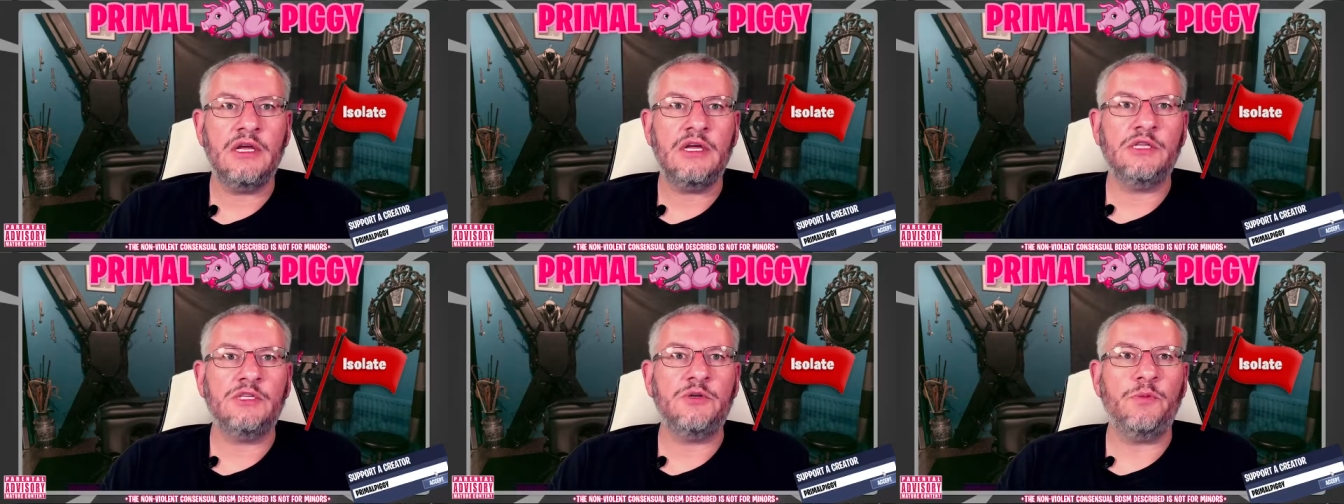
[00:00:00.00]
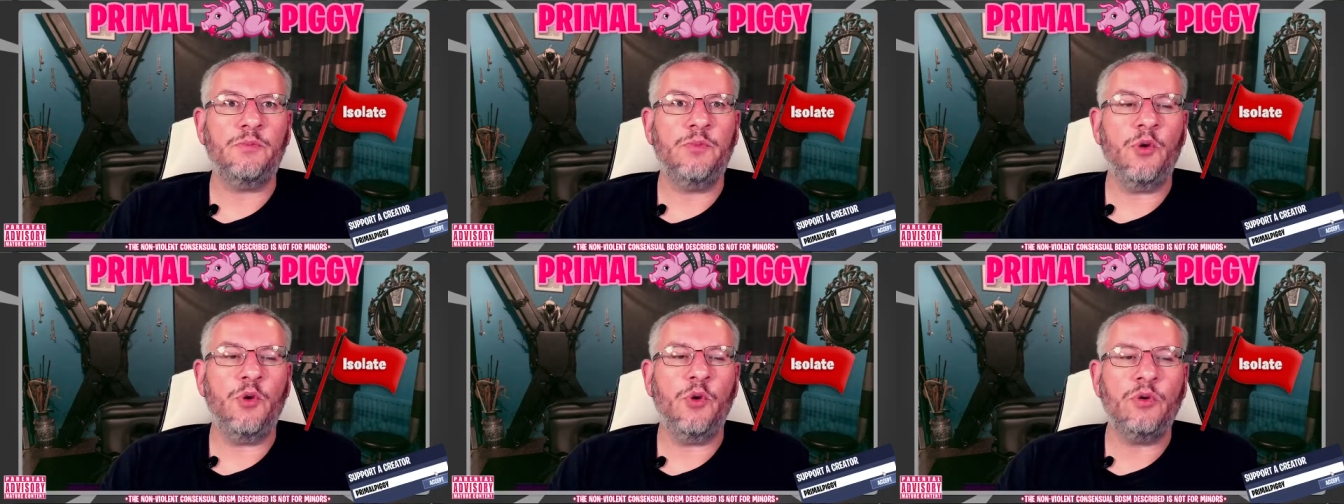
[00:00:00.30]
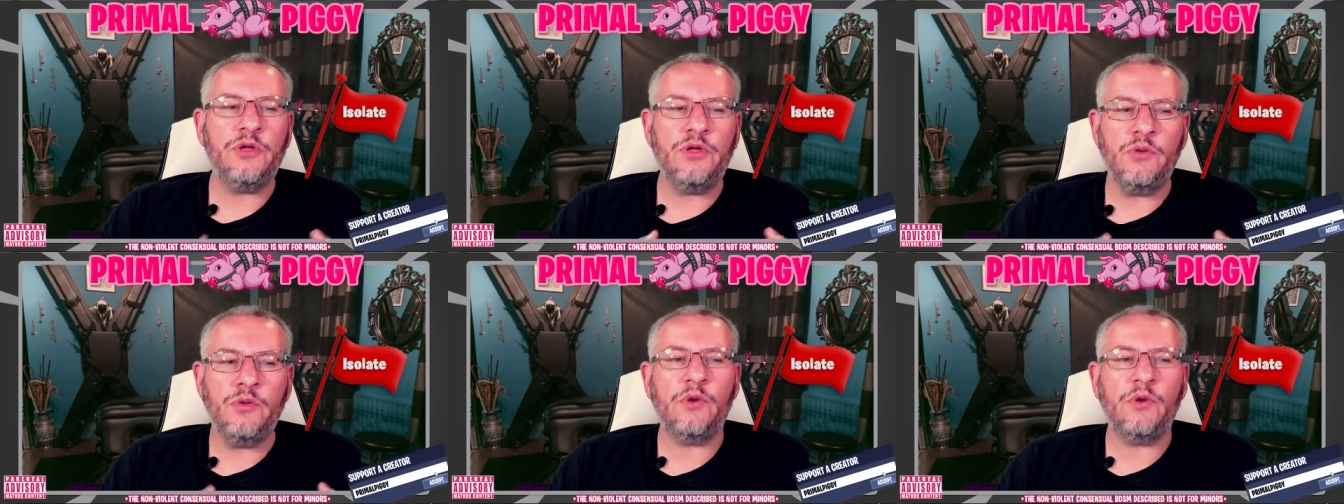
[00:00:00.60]
to pull
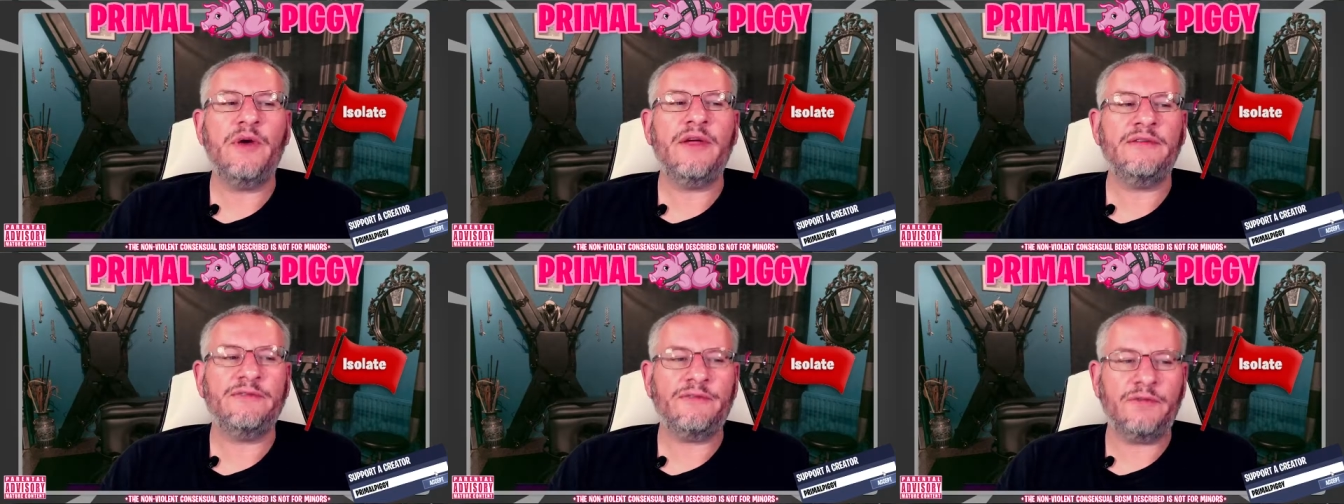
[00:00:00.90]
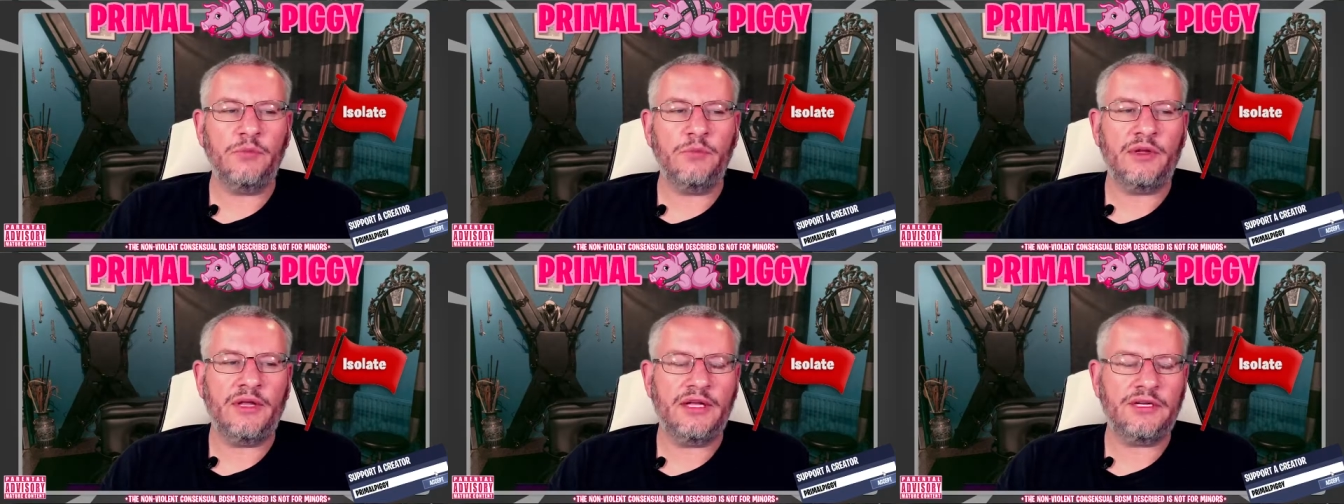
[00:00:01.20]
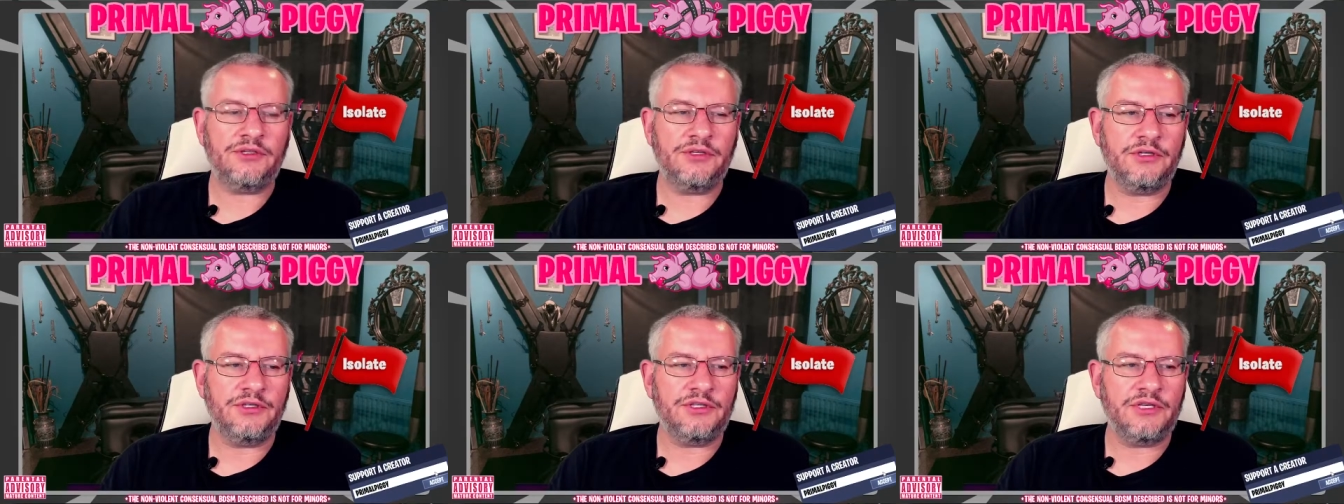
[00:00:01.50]
you away from
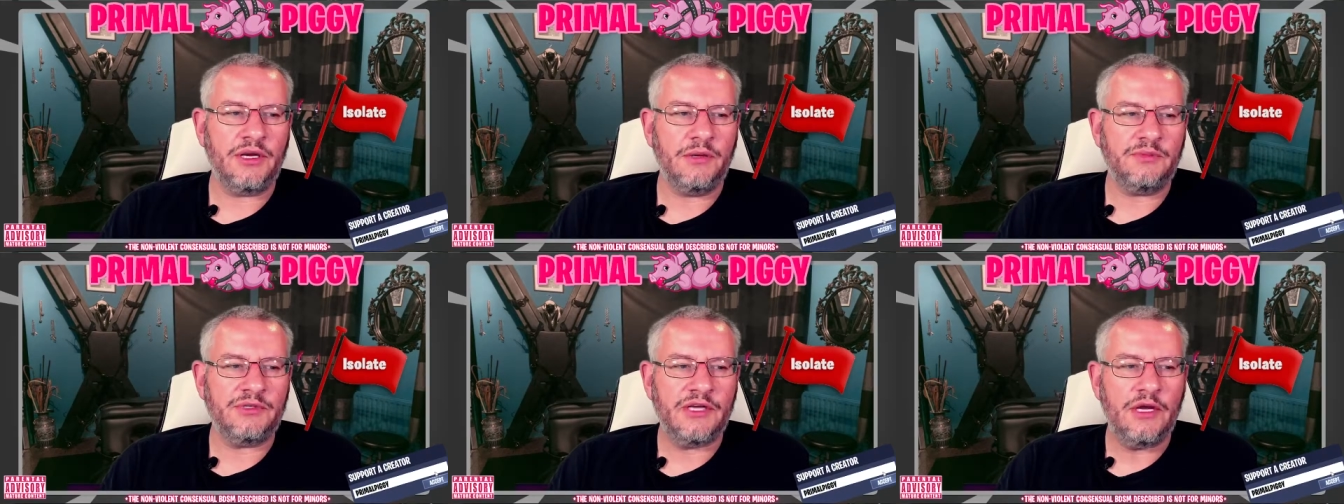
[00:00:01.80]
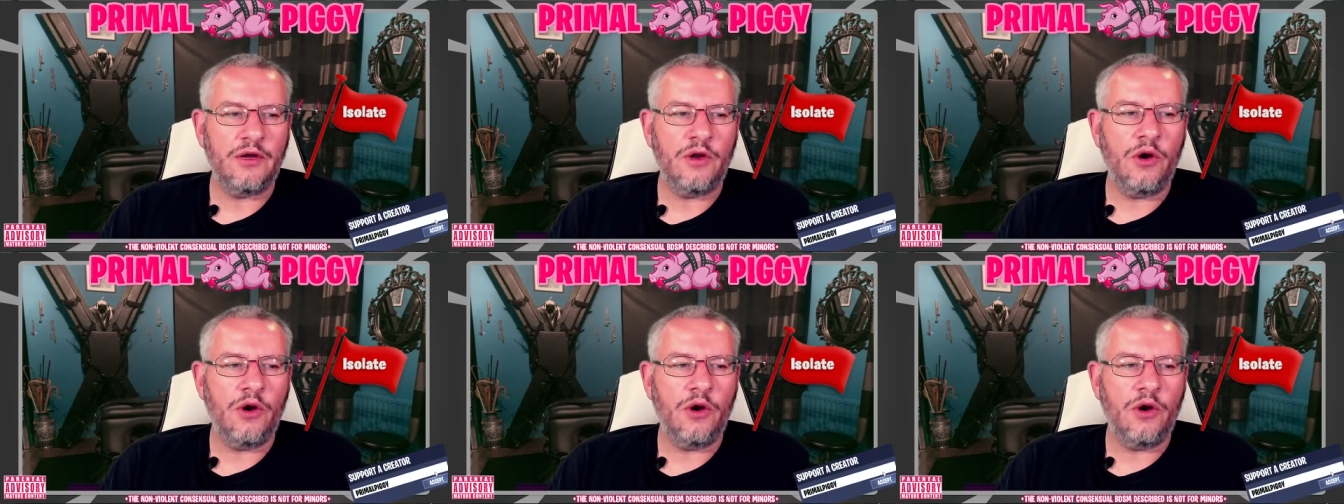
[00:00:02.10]
relationships